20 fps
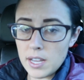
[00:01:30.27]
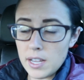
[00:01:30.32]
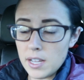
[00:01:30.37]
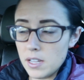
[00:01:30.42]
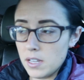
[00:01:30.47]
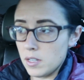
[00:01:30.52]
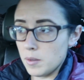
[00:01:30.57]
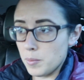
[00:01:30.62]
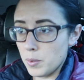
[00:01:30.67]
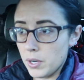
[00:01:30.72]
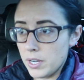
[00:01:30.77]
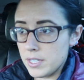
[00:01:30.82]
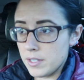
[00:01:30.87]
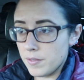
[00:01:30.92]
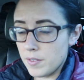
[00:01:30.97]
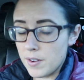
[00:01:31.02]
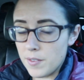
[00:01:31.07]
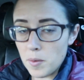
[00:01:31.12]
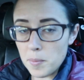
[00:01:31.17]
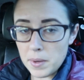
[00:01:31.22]
and the boys
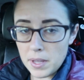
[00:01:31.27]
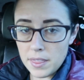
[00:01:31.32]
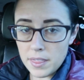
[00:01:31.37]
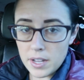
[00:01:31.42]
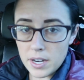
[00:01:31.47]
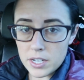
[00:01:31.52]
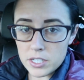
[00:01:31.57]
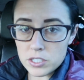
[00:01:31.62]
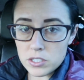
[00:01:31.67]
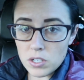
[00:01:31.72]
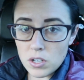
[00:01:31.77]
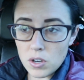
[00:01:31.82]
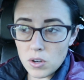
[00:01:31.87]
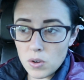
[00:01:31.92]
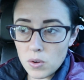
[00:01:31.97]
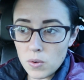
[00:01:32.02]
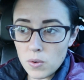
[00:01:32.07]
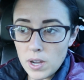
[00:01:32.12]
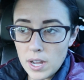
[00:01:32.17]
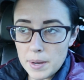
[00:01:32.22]
have never been there, so